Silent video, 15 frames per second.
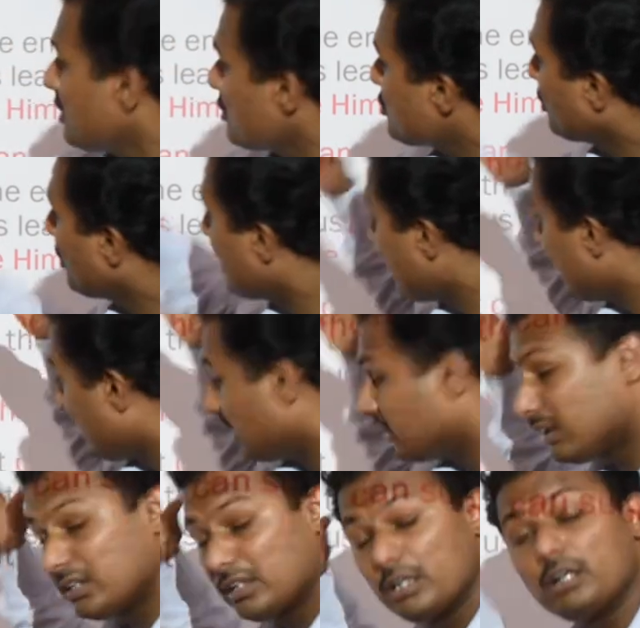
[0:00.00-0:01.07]
So
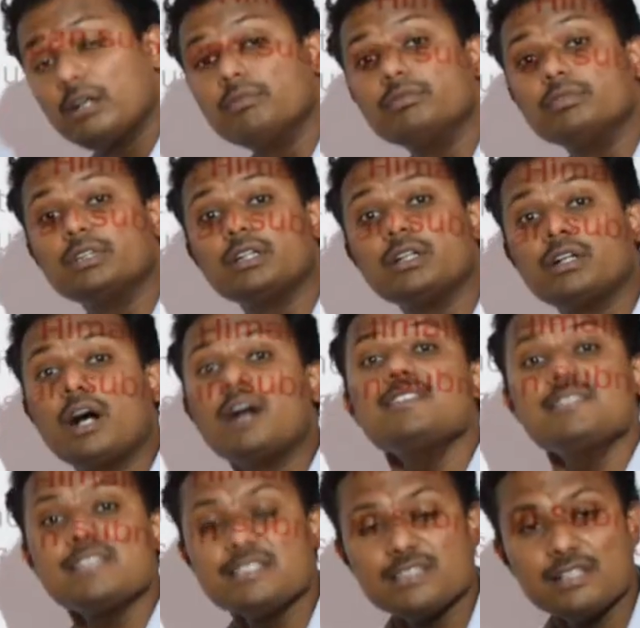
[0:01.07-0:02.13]
the
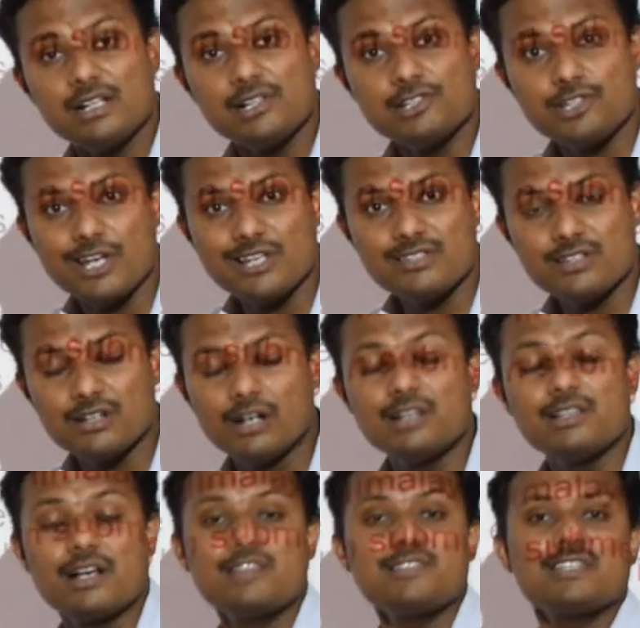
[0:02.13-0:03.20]

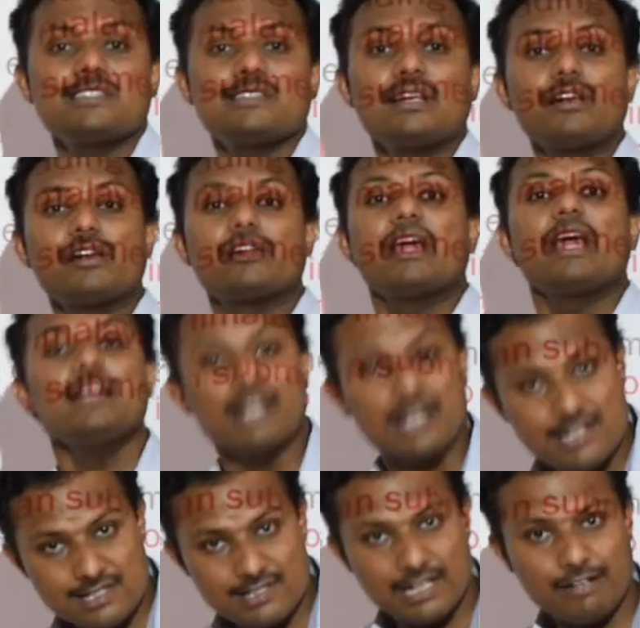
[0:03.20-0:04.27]
unseasonal rain
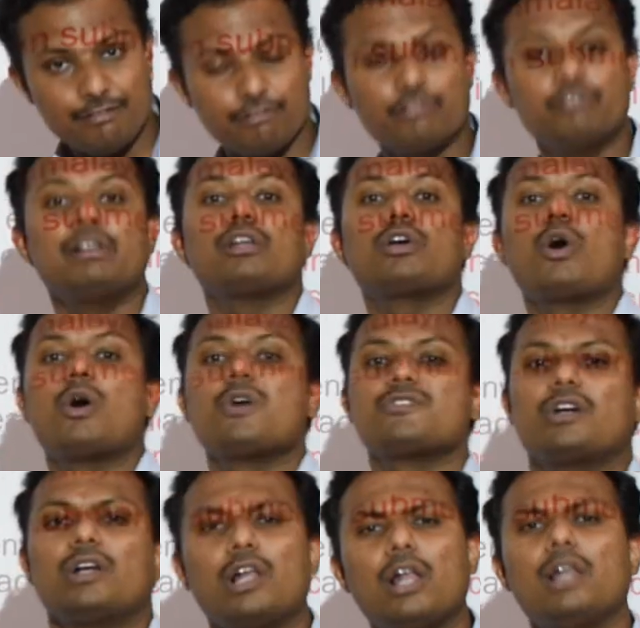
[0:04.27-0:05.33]
itself will cause
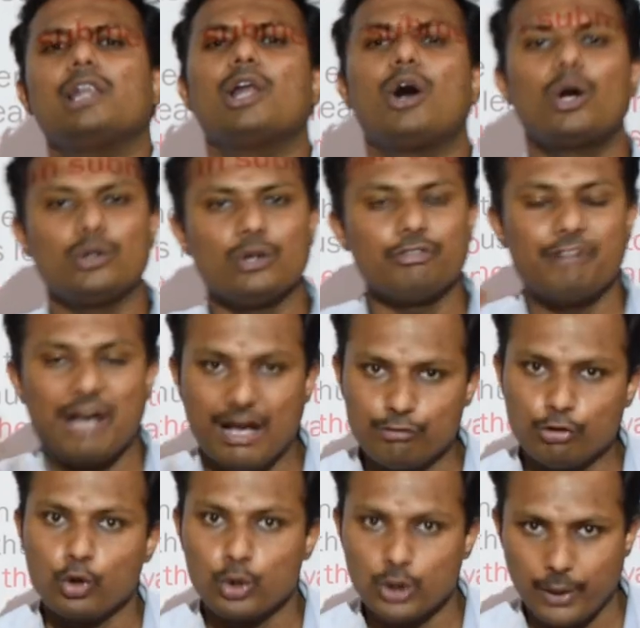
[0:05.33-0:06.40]
a lot of
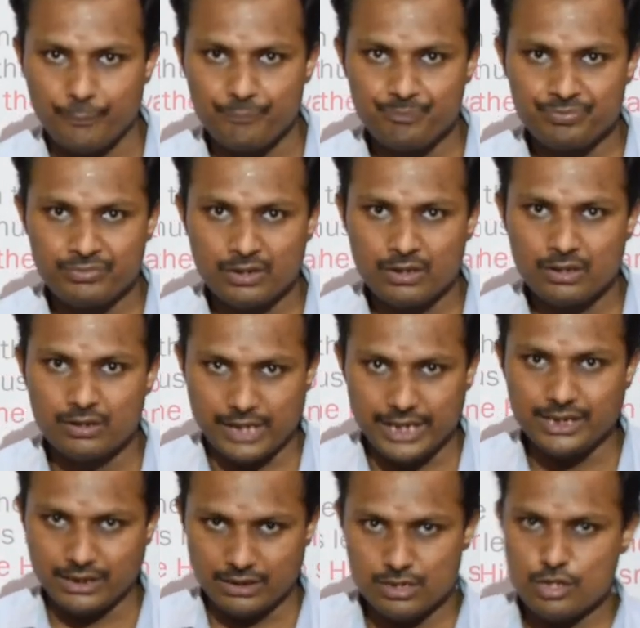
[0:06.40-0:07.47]
havoc,
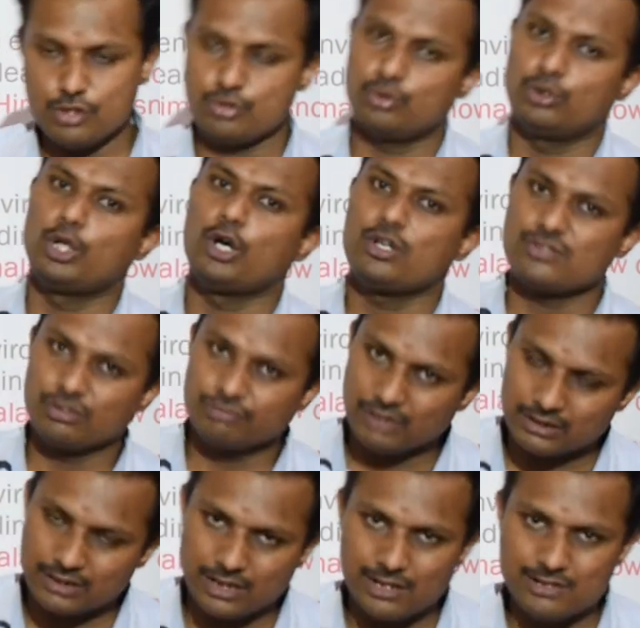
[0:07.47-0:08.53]
right? So loss of
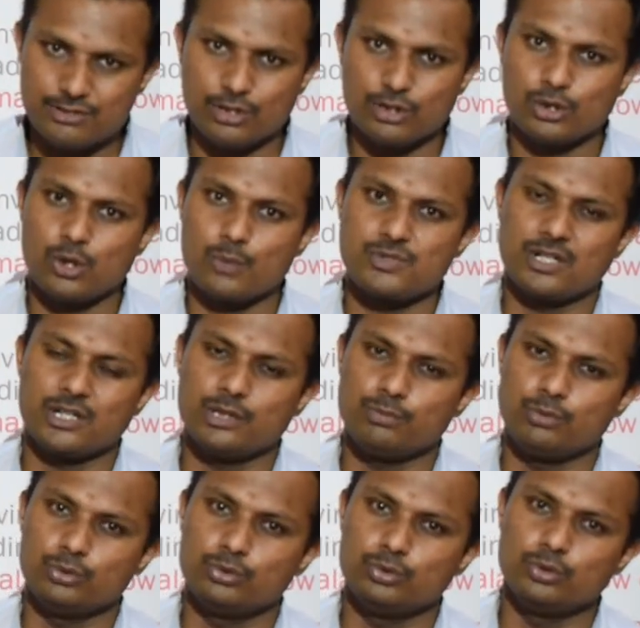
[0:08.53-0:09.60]
agricultural crops
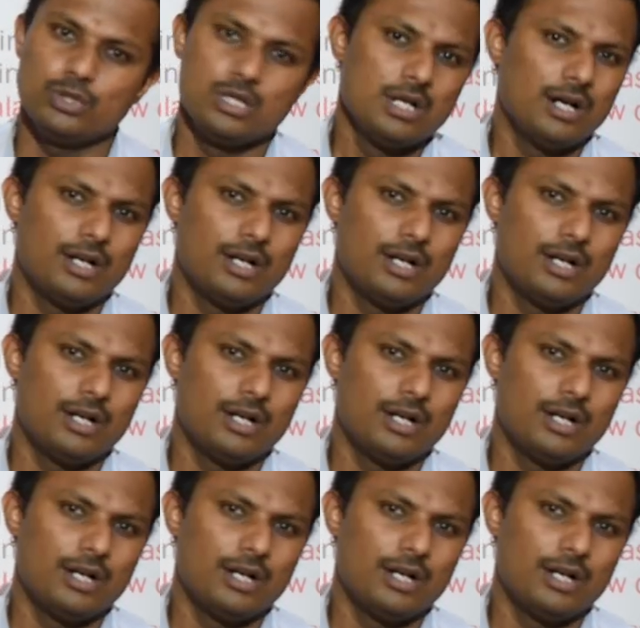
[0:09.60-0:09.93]
agirbodu,